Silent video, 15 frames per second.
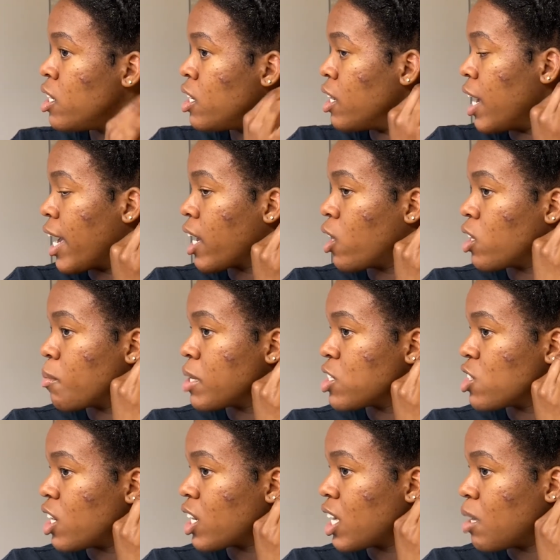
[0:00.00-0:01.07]
ain't gonna be
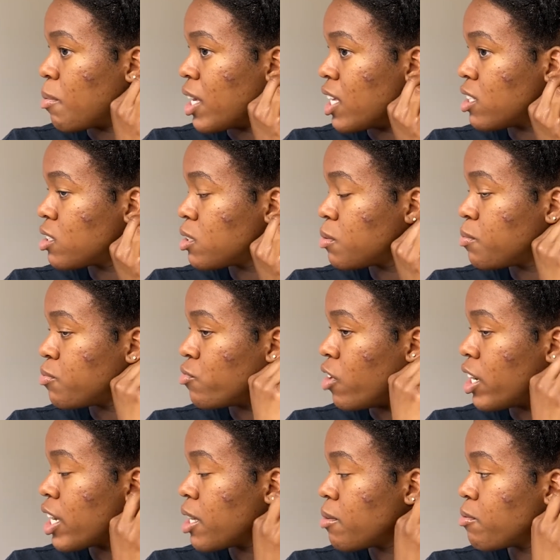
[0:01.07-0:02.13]
chunky piece,
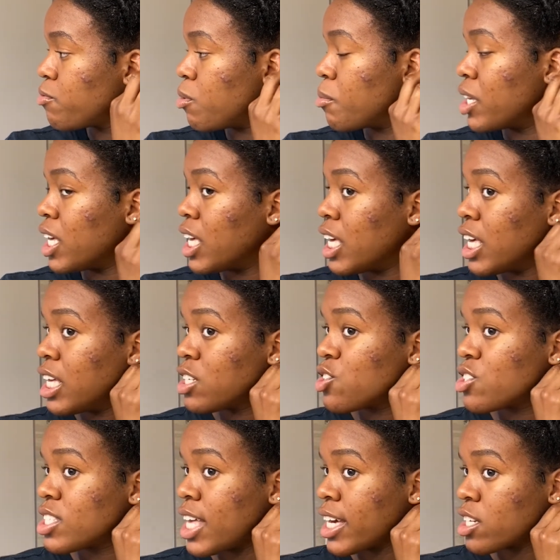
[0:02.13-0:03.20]
right? From each
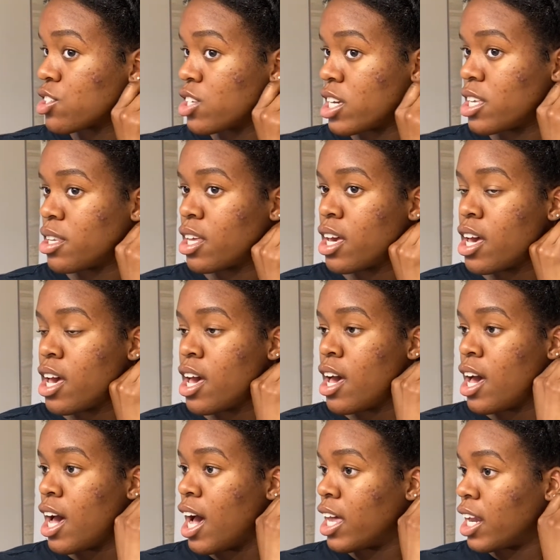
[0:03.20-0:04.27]
section.
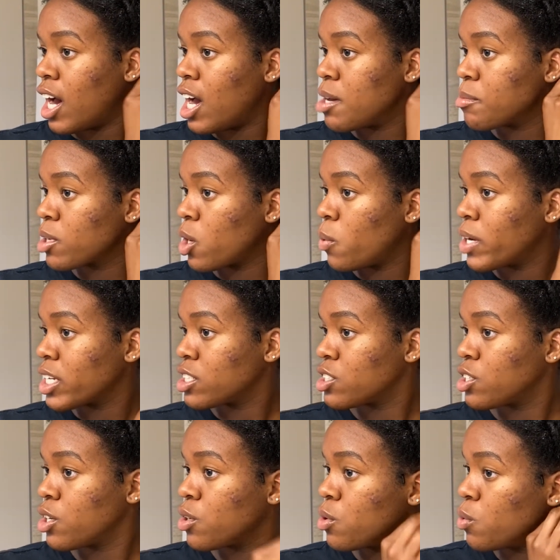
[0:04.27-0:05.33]
And I'm going
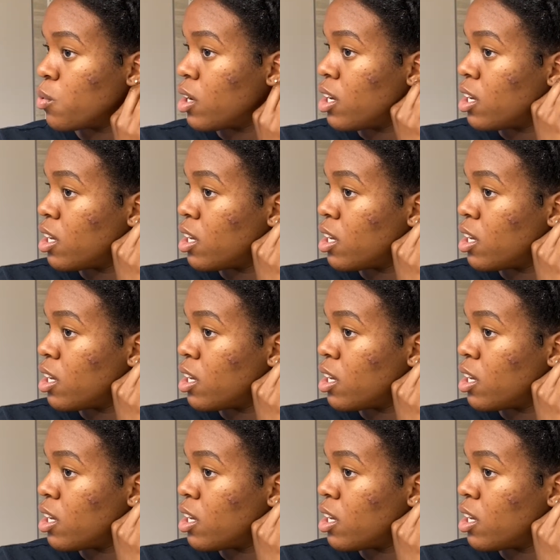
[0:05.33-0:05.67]
to